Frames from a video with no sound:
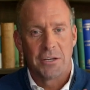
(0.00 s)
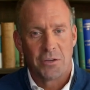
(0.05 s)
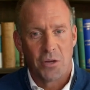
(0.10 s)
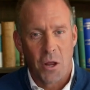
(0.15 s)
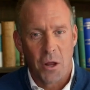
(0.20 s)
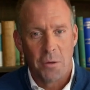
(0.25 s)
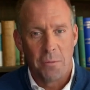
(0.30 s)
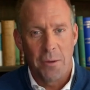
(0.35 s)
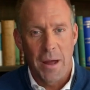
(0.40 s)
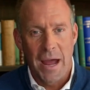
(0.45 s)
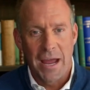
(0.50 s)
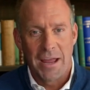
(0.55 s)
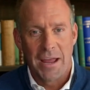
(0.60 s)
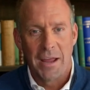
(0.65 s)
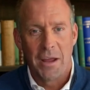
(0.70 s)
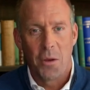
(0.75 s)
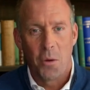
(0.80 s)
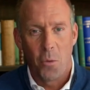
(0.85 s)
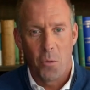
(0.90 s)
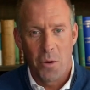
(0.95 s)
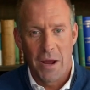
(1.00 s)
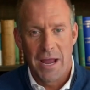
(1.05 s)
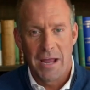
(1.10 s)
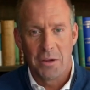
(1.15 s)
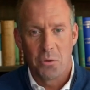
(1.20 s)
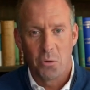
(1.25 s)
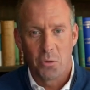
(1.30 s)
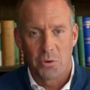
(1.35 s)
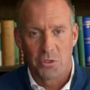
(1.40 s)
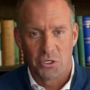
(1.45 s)
no matter where
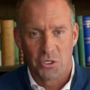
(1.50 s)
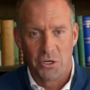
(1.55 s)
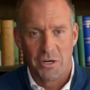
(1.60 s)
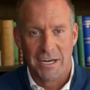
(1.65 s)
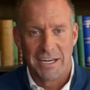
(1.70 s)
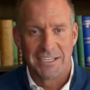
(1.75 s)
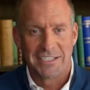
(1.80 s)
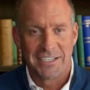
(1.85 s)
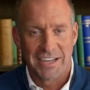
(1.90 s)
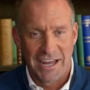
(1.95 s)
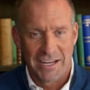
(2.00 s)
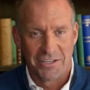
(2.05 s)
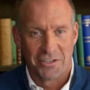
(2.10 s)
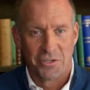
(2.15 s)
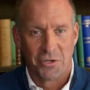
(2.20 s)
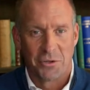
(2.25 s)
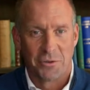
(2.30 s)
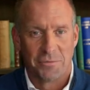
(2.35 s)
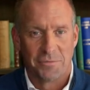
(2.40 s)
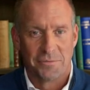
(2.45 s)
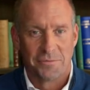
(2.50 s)
your journey takes you.